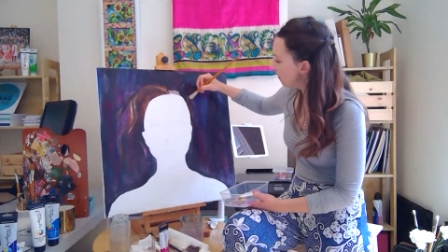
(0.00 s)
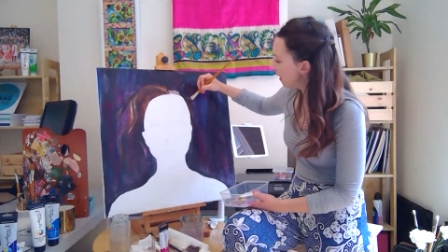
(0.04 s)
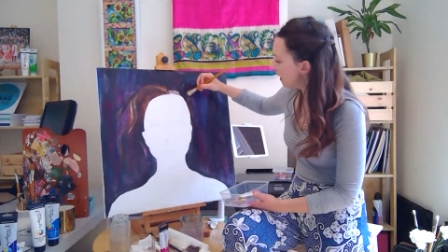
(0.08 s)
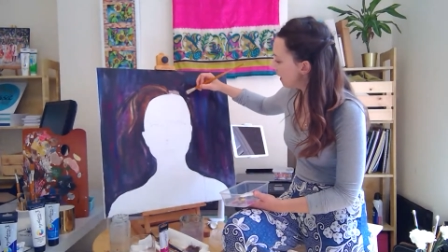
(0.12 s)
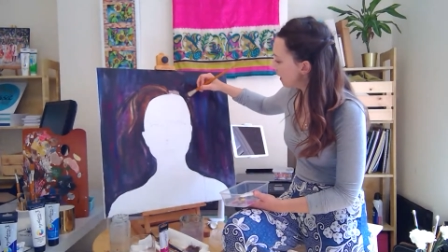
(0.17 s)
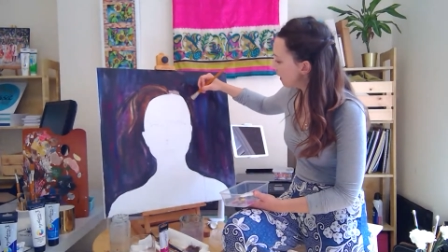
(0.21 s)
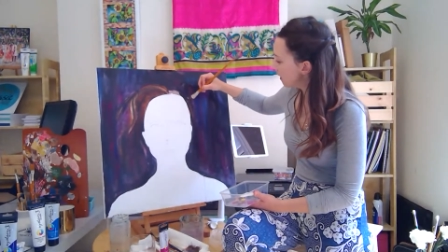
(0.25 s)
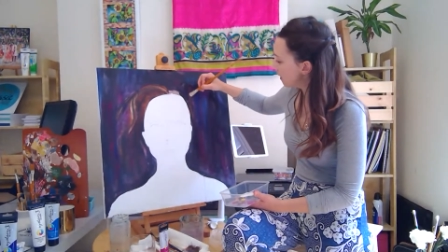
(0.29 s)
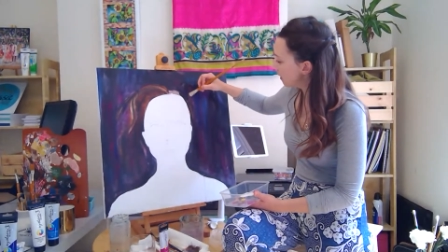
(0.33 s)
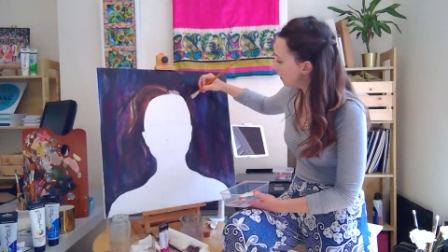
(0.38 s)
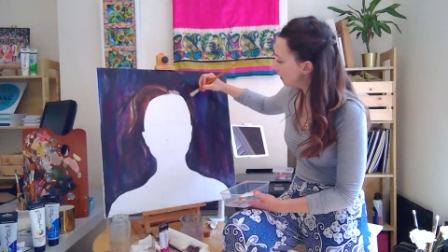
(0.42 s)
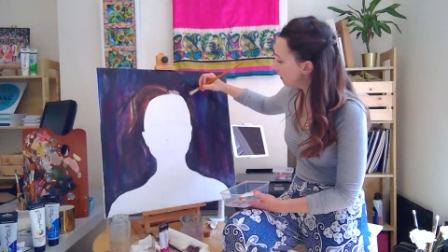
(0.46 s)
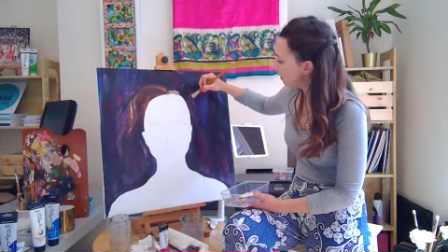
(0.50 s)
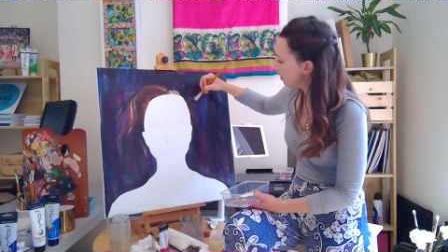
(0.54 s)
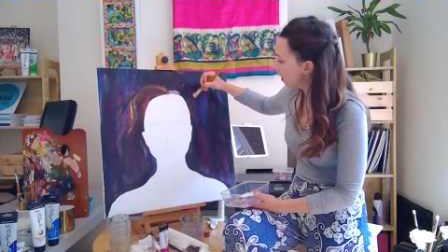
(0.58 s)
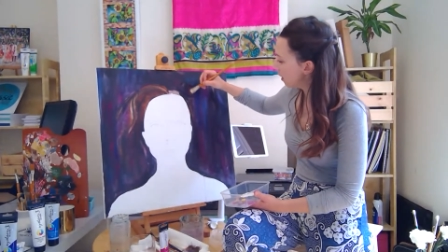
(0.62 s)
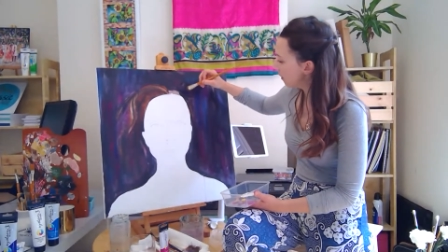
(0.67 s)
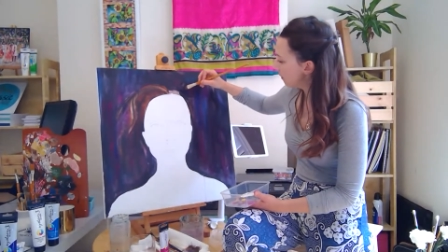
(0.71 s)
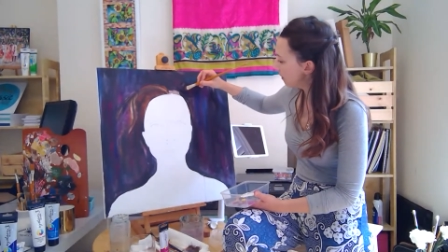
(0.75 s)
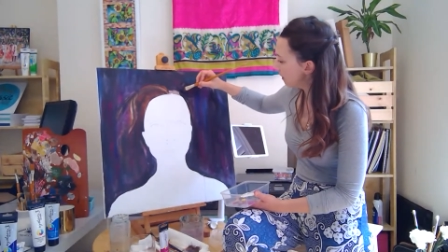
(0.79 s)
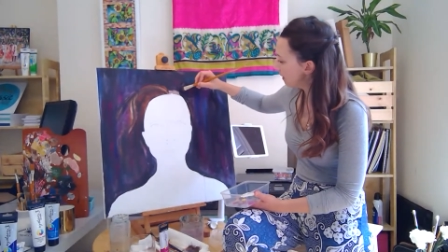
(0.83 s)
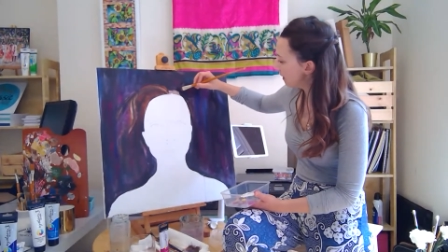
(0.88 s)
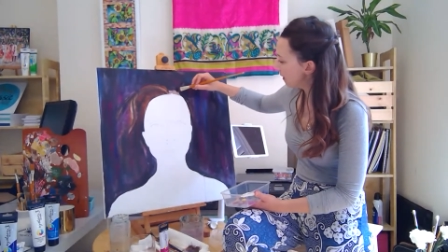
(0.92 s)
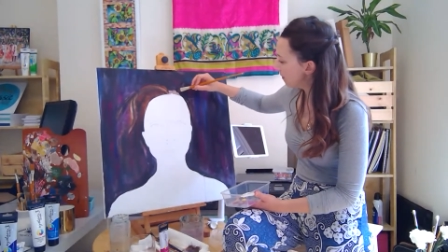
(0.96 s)
you make,
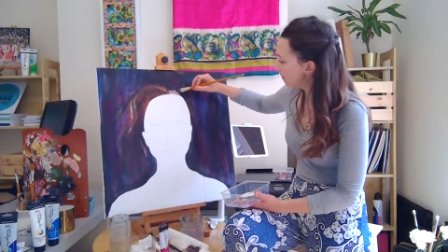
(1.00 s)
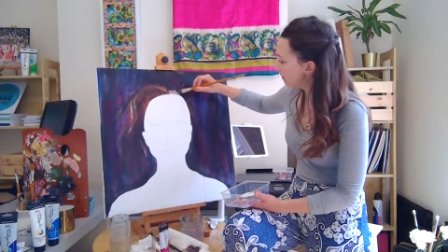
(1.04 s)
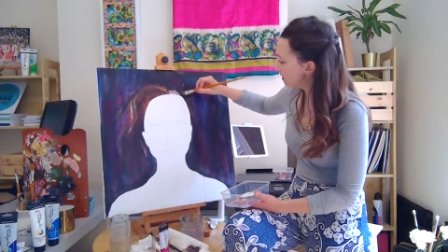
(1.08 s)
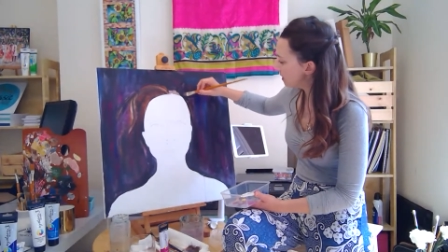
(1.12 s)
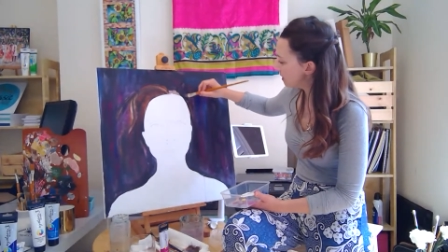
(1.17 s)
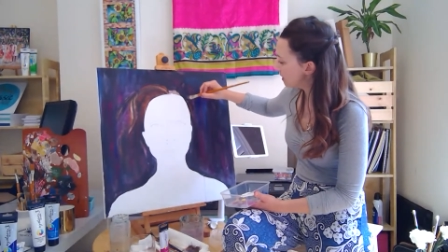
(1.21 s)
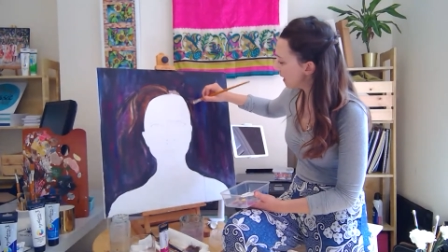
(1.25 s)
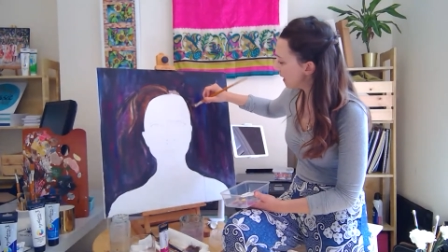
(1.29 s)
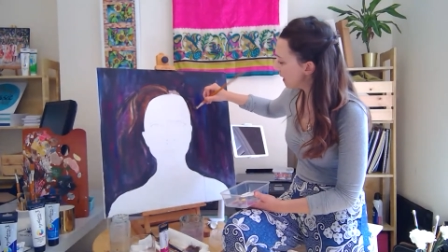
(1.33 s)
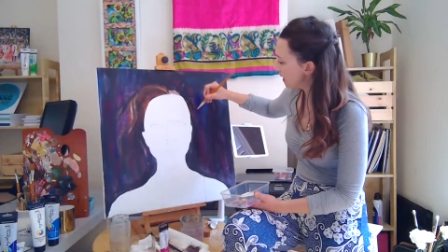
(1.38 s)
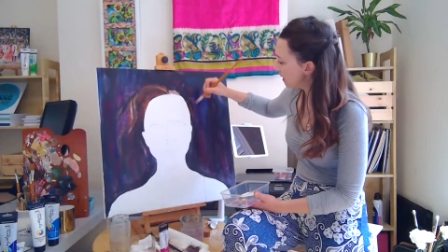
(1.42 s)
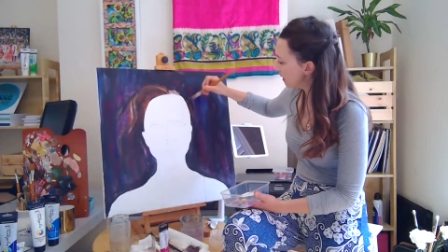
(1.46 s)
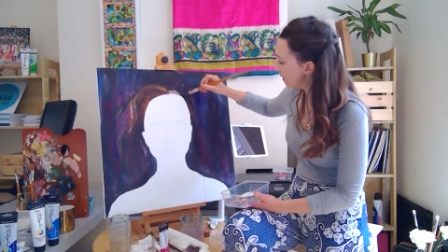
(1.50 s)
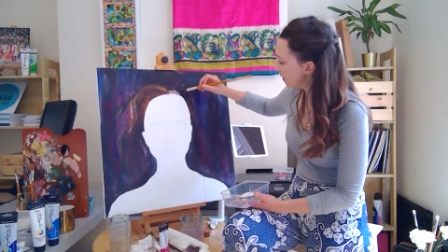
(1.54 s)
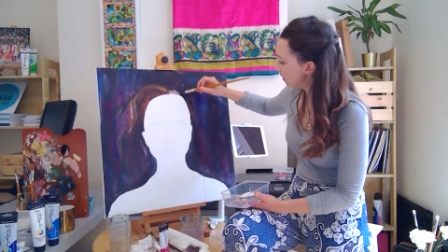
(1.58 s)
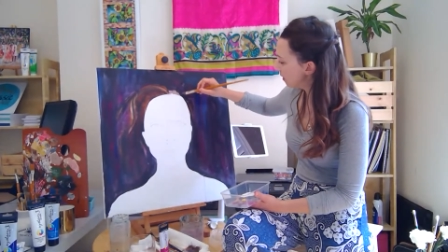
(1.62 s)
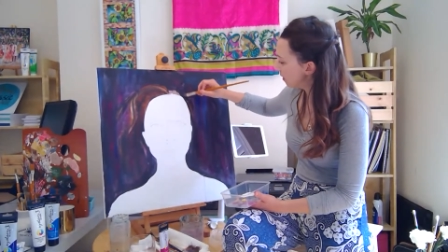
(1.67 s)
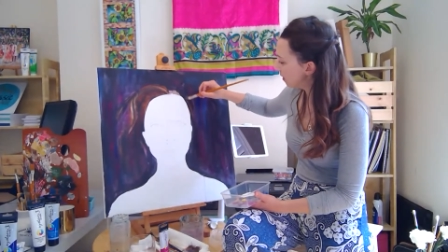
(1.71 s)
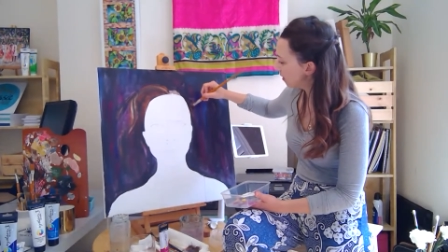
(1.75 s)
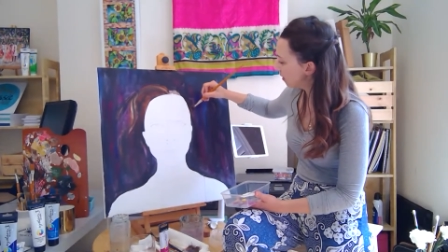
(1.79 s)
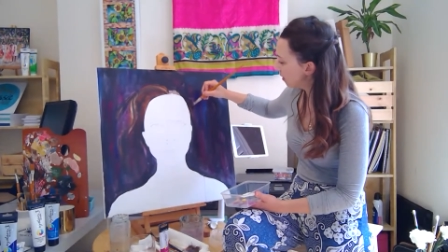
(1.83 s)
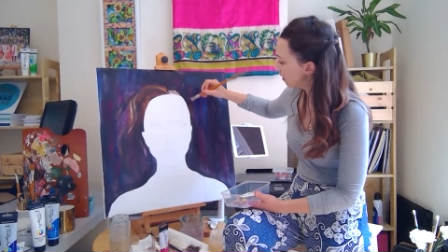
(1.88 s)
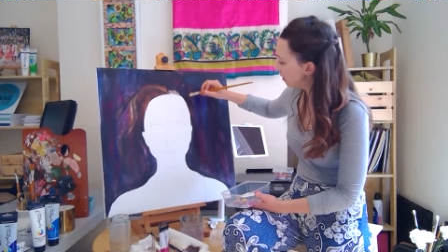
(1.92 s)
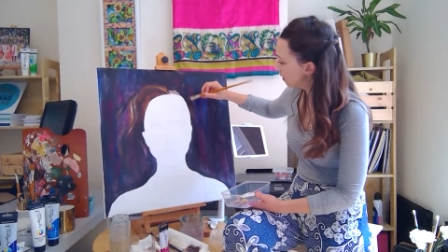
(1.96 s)
a
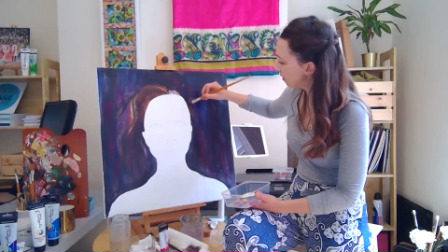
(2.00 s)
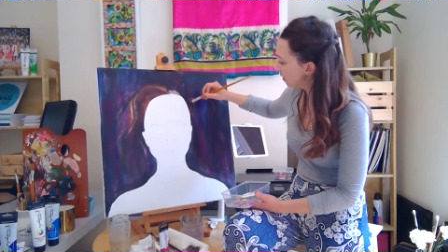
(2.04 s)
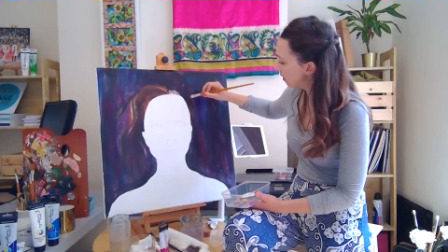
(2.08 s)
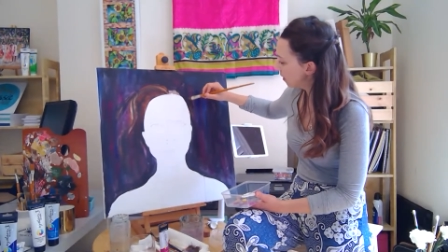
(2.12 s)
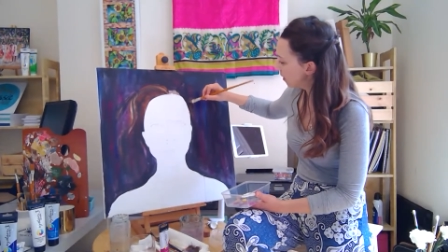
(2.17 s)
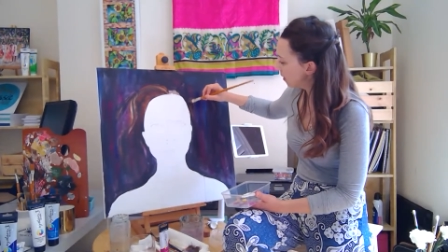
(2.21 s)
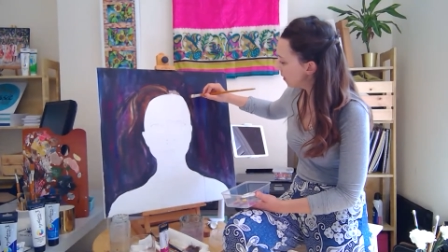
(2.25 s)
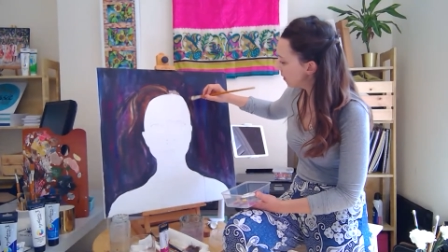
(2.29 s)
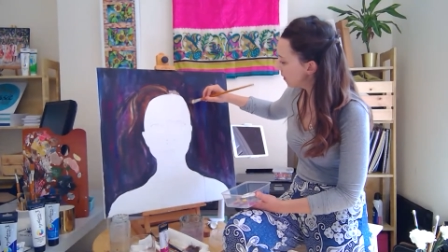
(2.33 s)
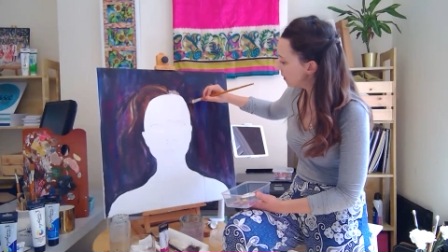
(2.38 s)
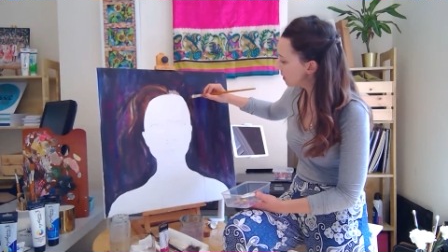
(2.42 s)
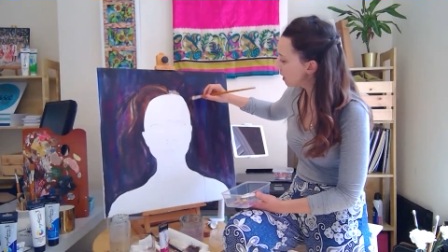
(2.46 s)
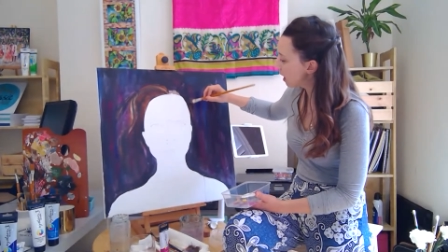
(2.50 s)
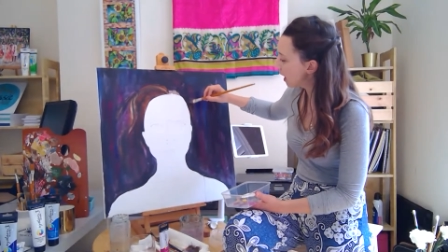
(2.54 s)
mistake, a